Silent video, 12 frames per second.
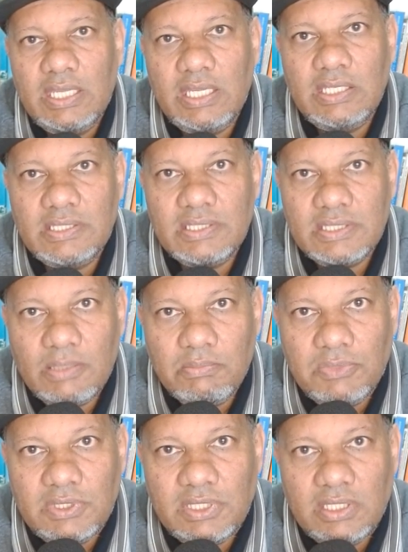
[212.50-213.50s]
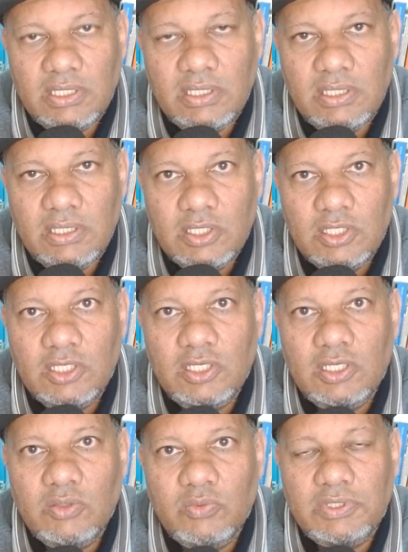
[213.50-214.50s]
is something
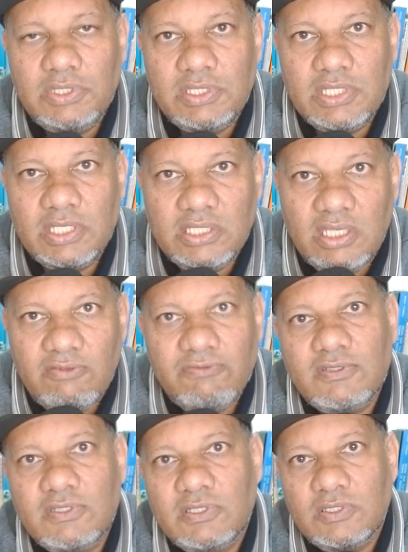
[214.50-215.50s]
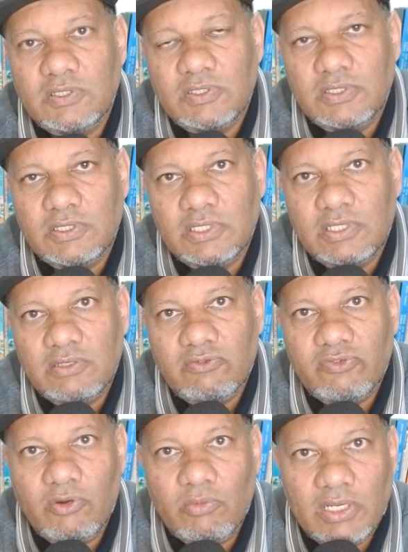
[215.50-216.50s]
which is a gift
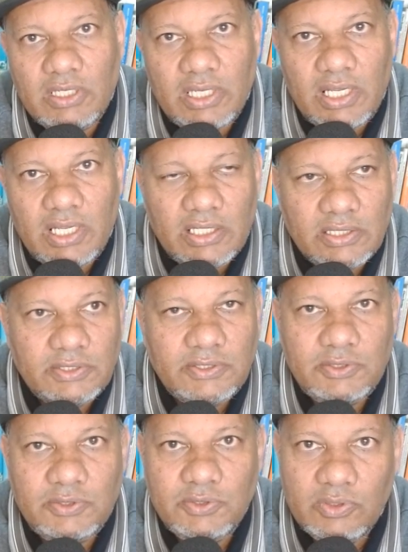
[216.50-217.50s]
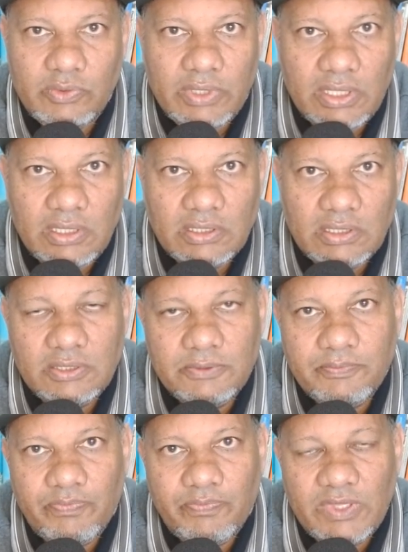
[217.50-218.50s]
from Allah to the world.
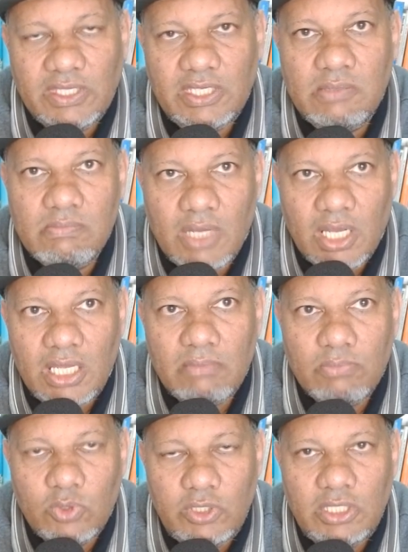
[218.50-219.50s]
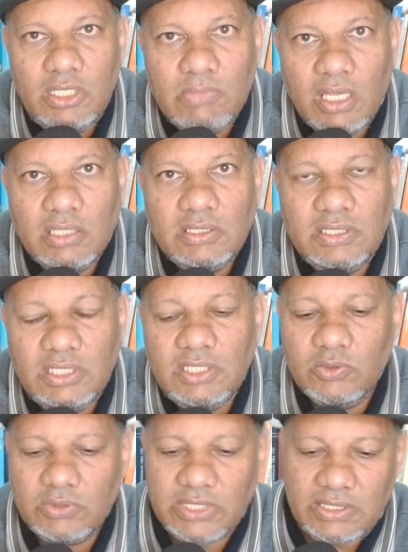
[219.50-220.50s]
Imamun
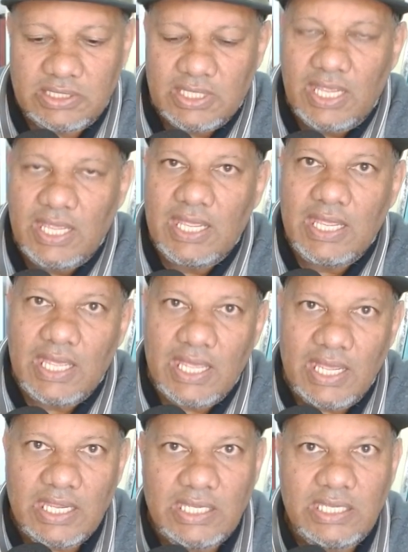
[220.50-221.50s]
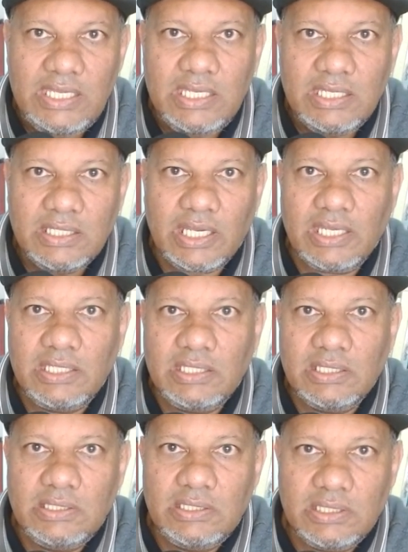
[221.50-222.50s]
Mahdiyun, that is a
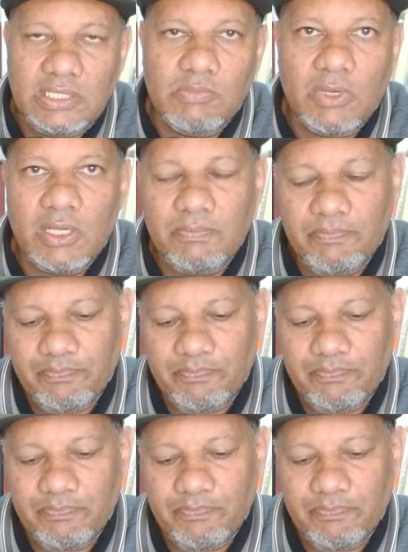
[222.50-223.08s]
guided Imam.